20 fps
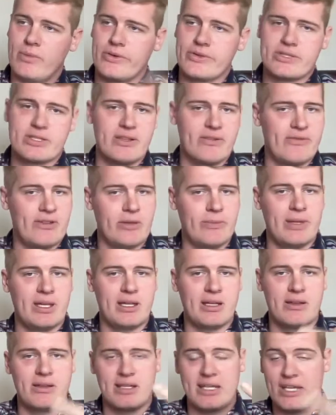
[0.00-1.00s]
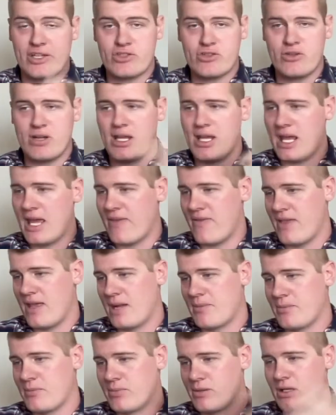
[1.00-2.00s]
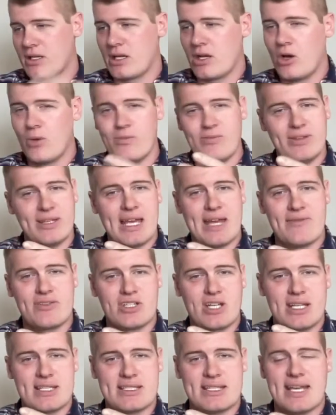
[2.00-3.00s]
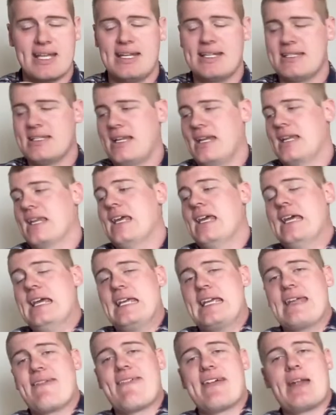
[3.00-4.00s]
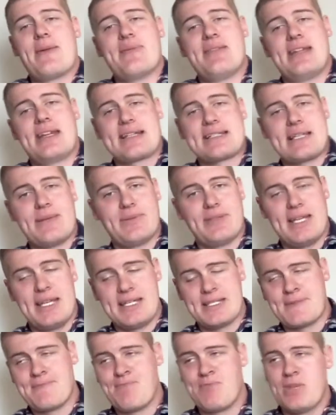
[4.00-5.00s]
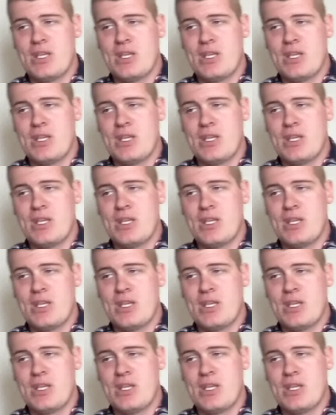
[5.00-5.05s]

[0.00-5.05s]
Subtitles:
most of the filming yesterday, and then I'm going to hopefully have a chance to edit tonight, get that up in the next couple days.